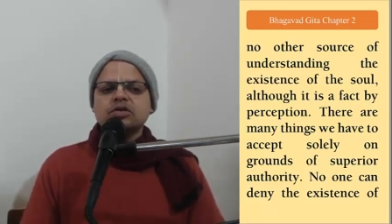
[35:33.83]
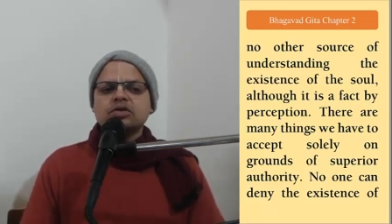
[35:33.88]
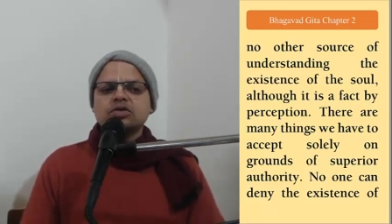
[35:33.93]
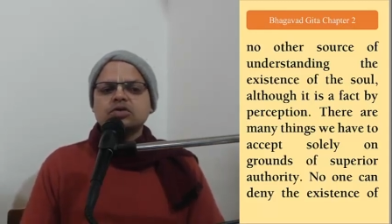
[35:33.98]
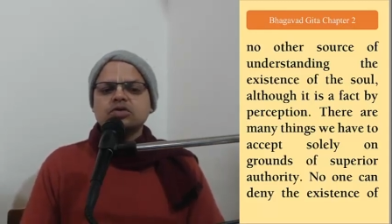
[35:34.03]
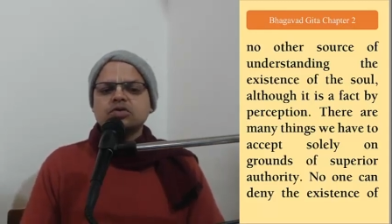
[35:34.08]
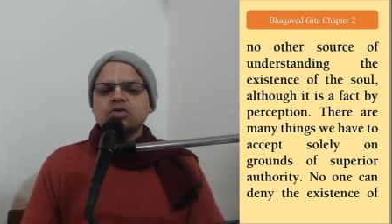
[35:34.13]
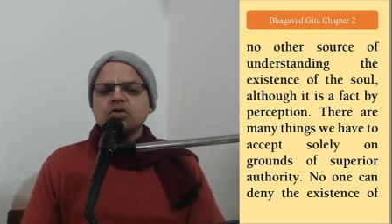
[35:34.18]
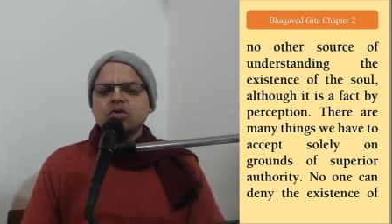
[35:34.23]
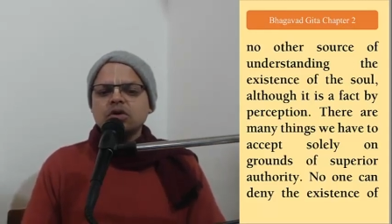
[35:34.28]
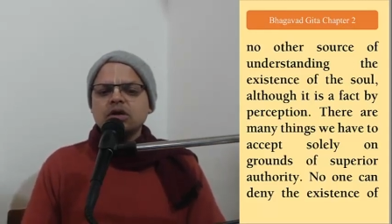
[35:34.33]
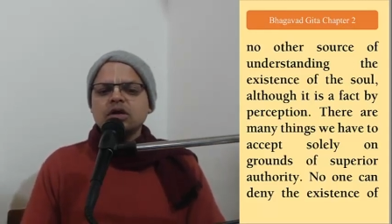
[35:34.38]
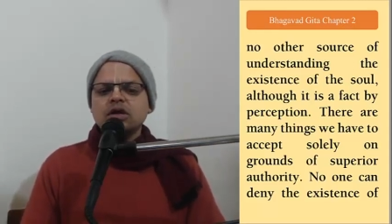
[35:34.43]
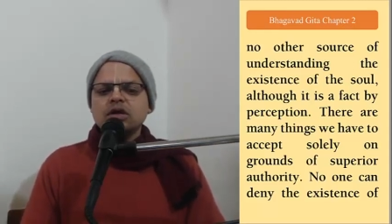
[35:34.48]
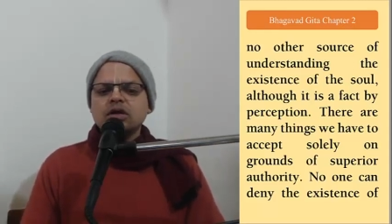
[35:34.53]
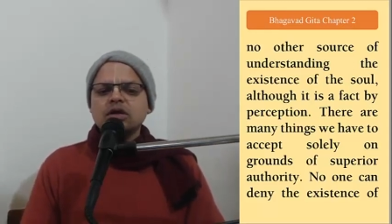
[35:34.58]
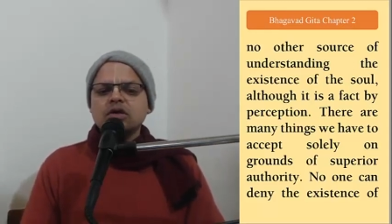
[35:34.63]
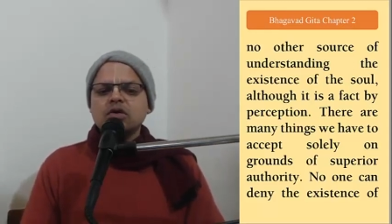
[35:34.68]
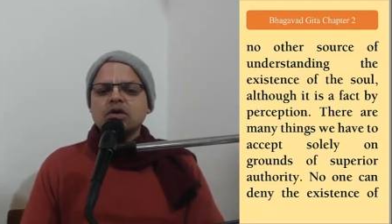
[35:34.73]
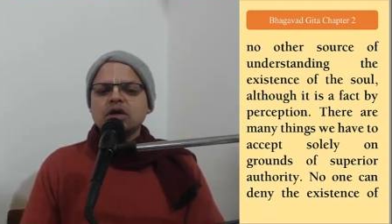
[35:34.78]

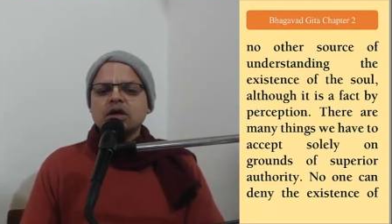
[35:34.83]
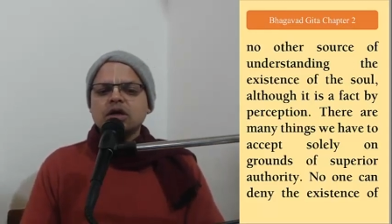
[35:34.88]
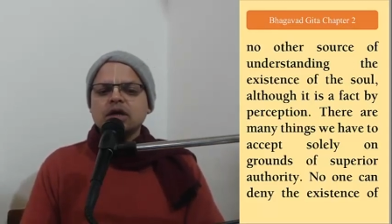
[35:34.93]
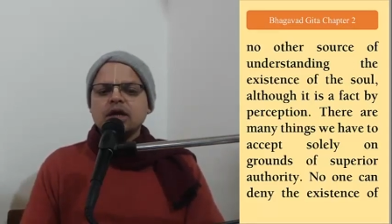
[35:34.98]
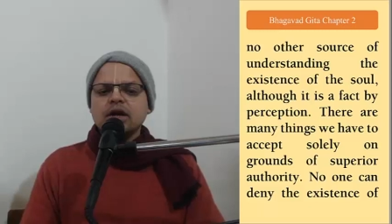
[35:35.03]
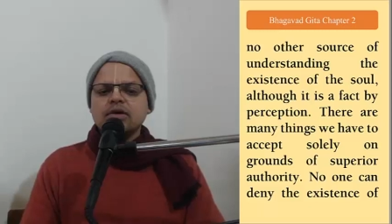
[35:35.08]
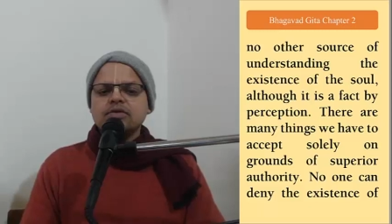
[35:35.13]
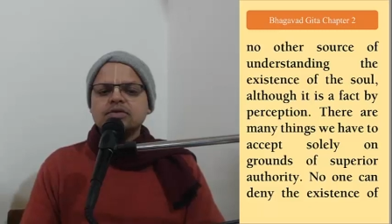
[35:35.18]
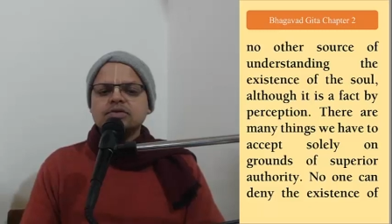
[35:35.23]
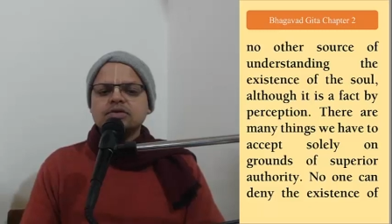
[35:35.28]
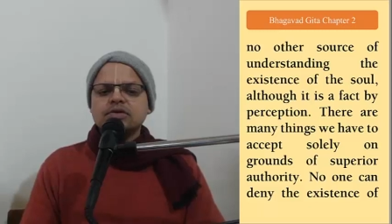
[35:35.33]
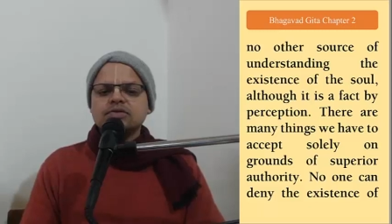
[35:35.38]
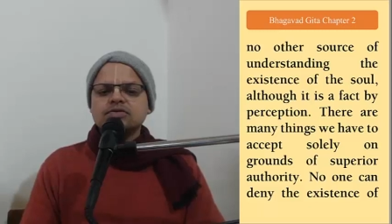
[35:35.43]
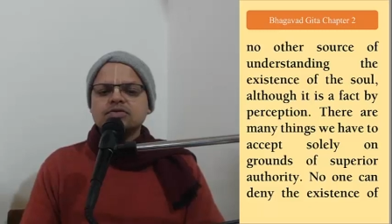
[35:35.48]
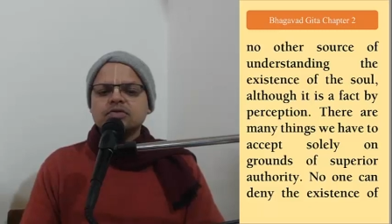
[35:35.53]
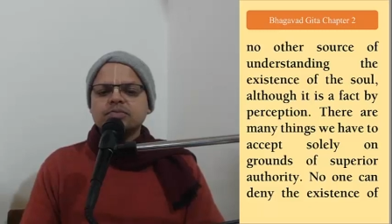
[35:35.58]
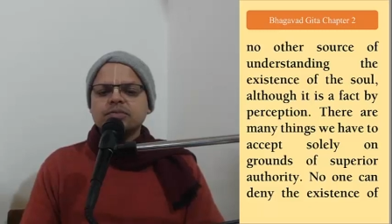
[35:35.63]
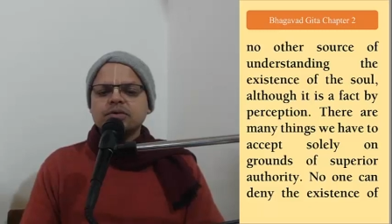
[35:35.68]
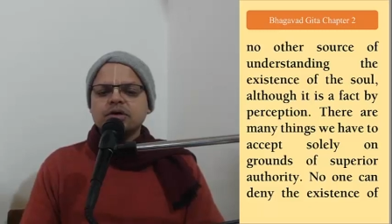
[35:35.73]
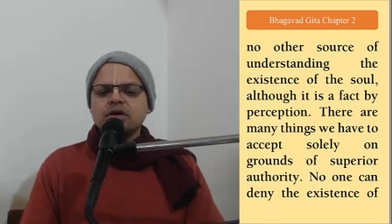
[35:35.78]
solely on grounds of
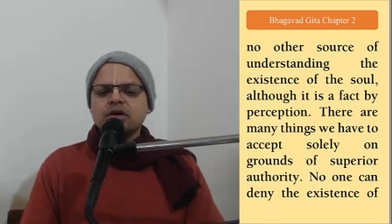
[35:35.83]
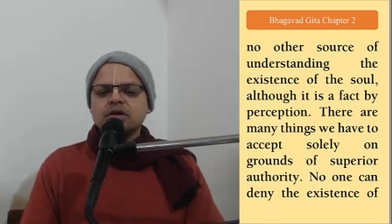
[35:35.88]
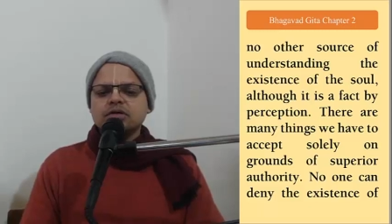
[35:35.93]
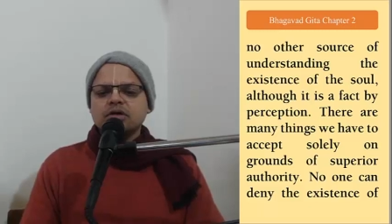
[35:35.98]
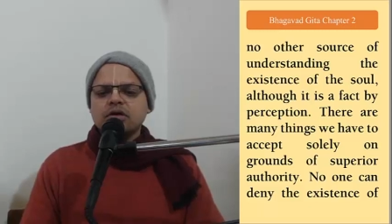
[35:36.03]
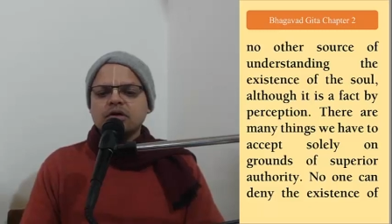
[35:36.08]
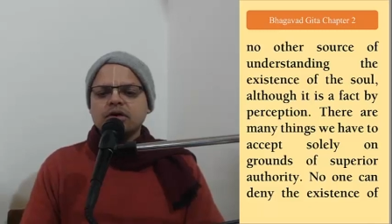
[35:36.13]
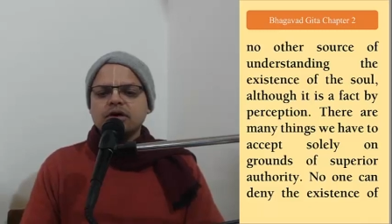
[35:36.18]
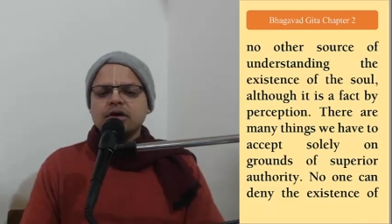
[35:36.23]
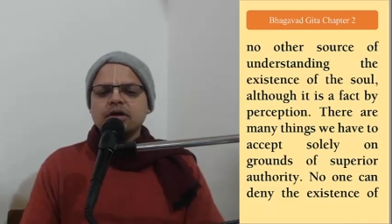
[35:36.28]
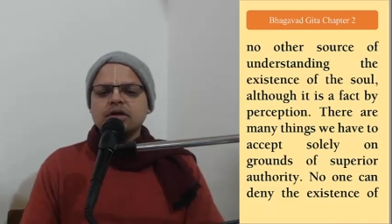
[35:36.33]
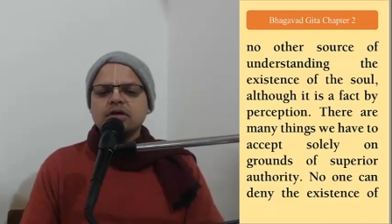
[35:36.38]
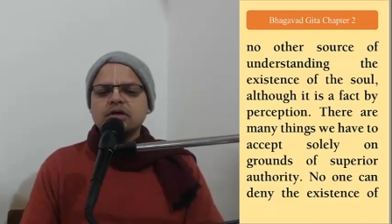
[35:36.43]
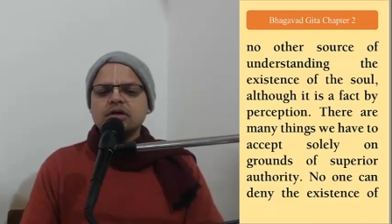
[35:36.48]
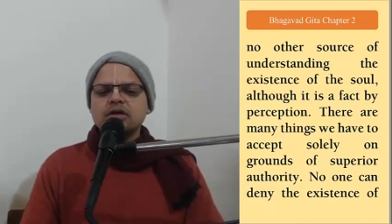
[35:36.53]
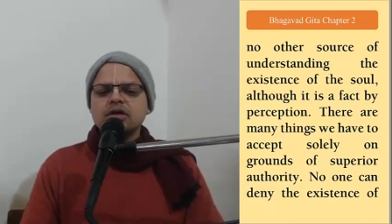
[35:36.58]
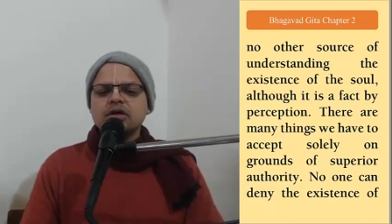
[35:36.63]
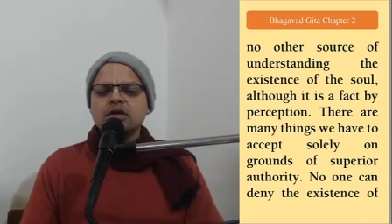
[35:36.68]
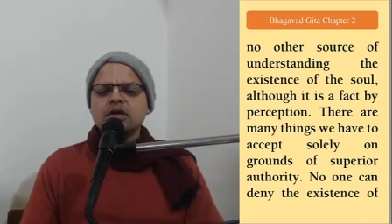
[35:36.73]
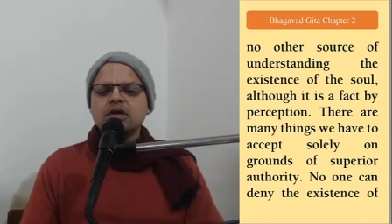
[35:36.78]
superior
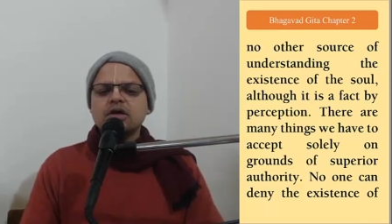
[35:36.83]
authority.